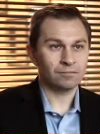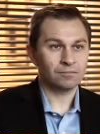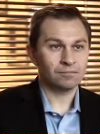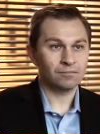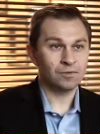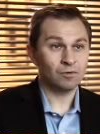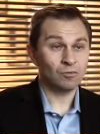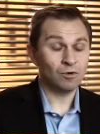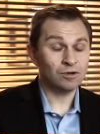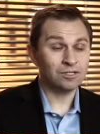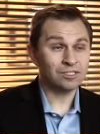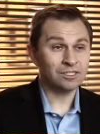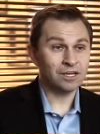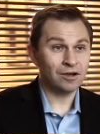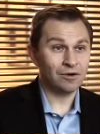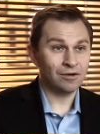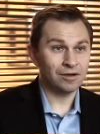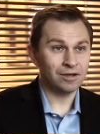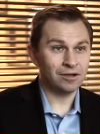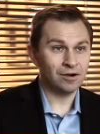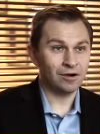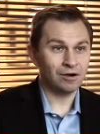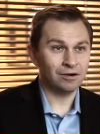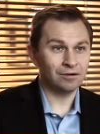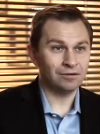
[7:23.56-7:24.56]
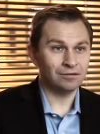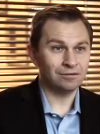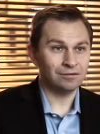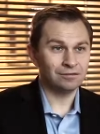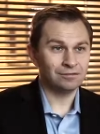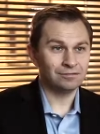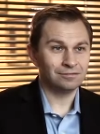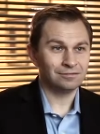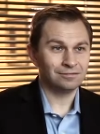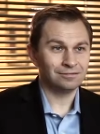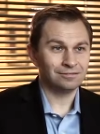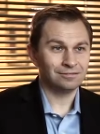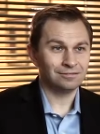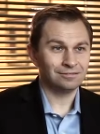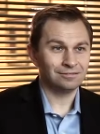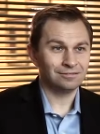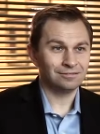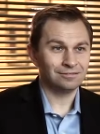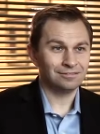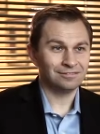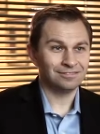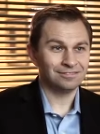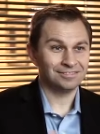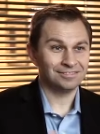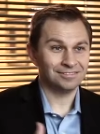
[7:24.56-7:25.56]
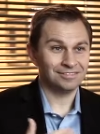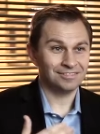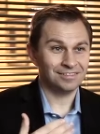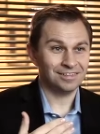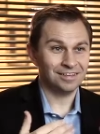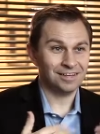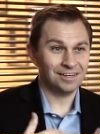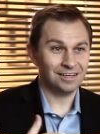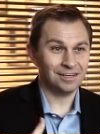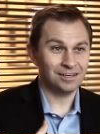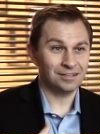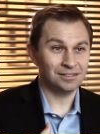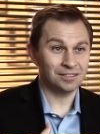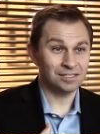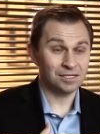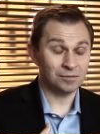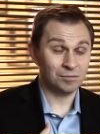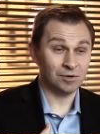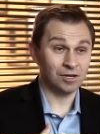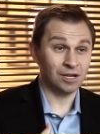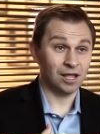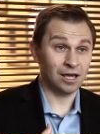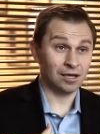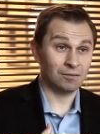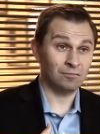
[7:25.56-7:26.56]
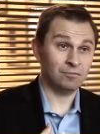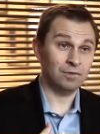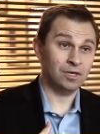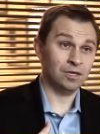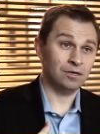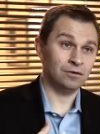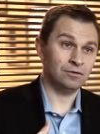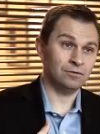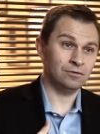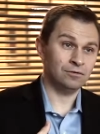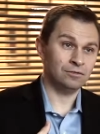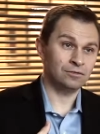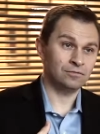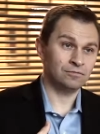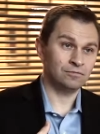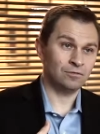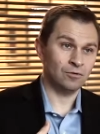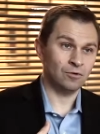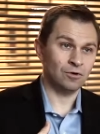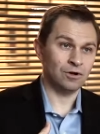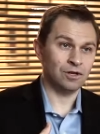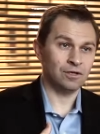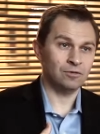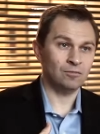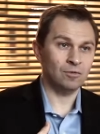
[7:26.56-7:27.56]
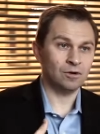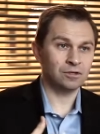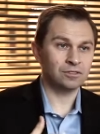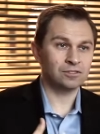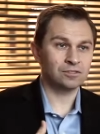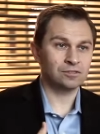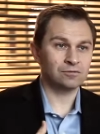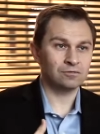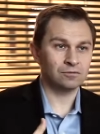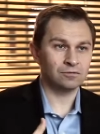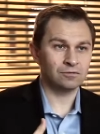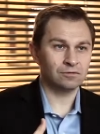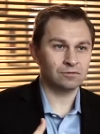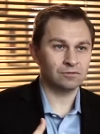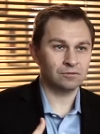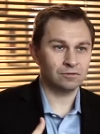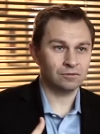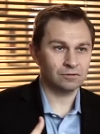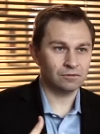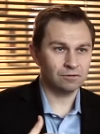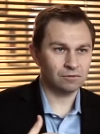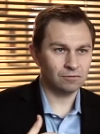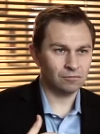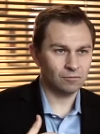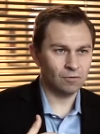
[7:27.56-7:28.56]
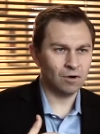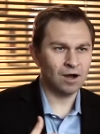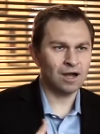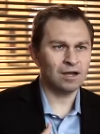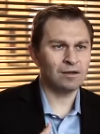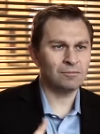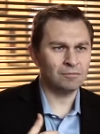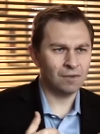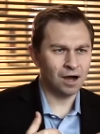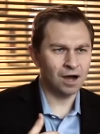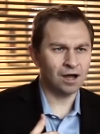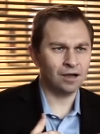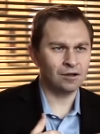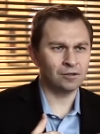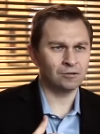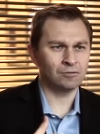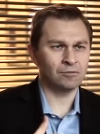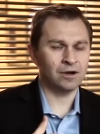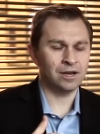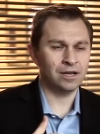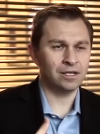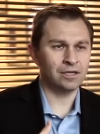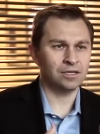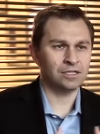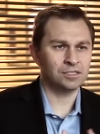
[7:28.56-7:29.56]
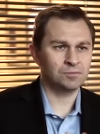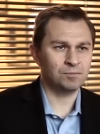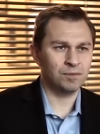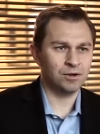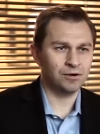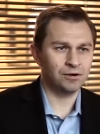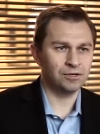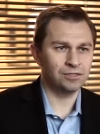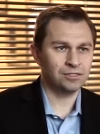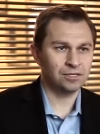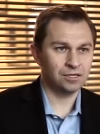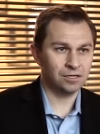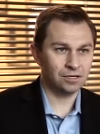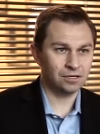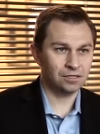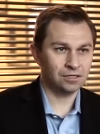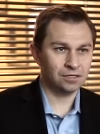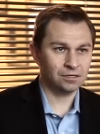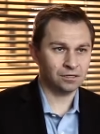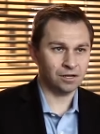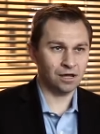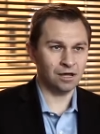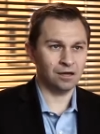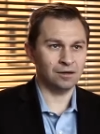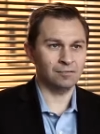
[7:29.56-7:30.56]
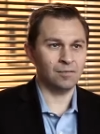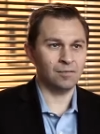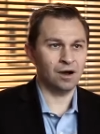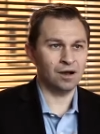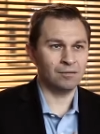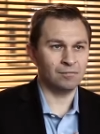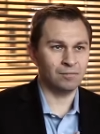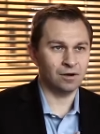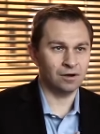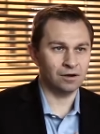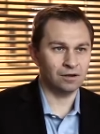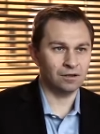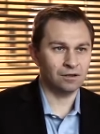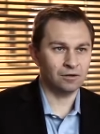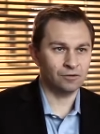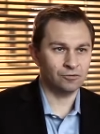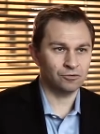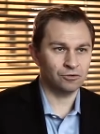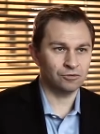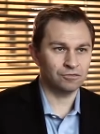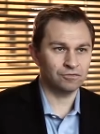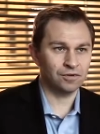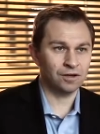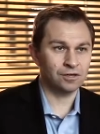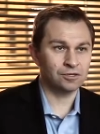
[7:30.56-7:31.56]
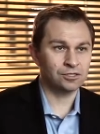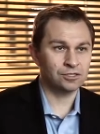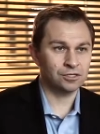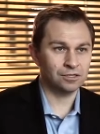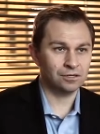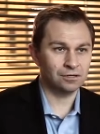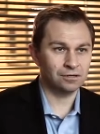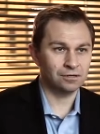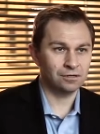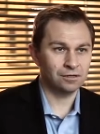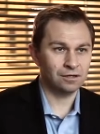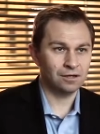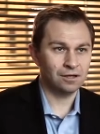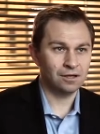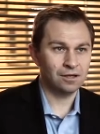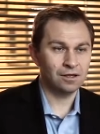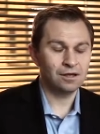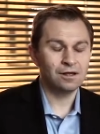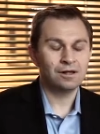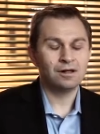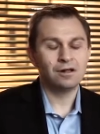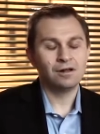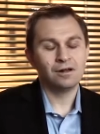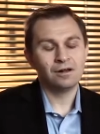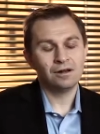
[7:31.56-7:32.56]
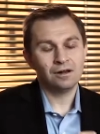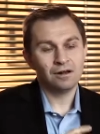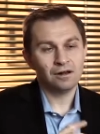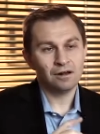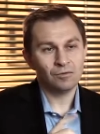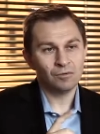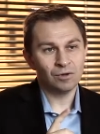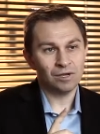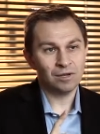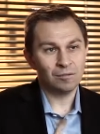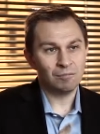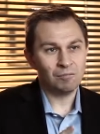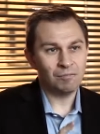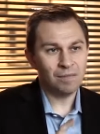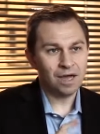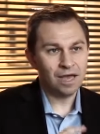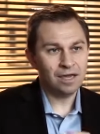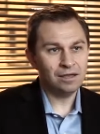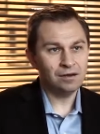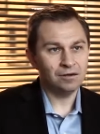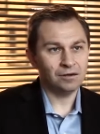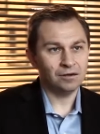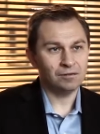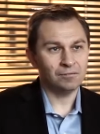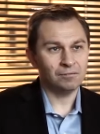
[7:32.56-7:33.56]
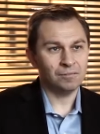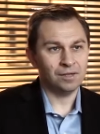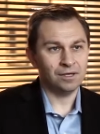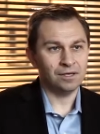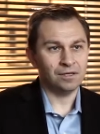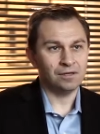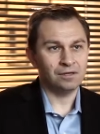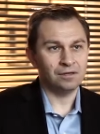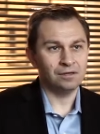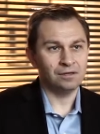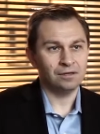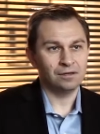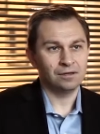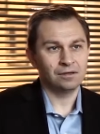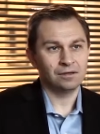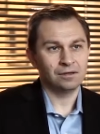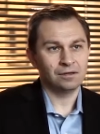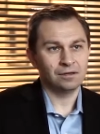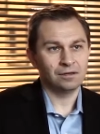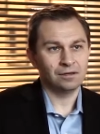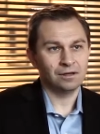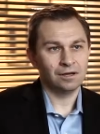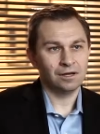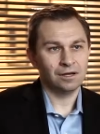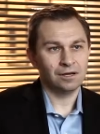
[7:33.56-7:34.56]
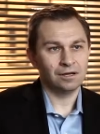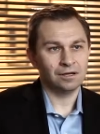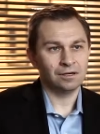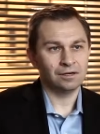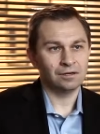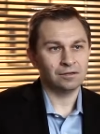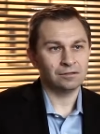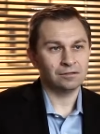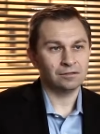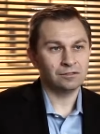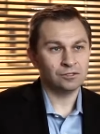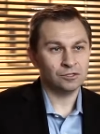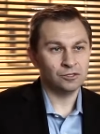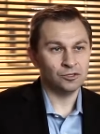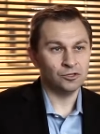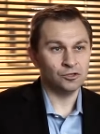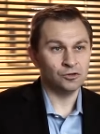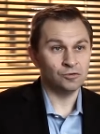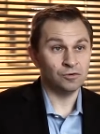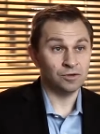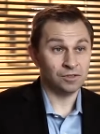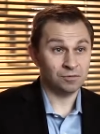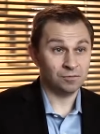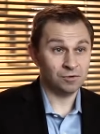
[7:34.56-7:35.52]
But what's going on in someone like me who's forty? What's, why am I already experiencing a decline in my mitochondrial function? Well, it may not be uh, to do with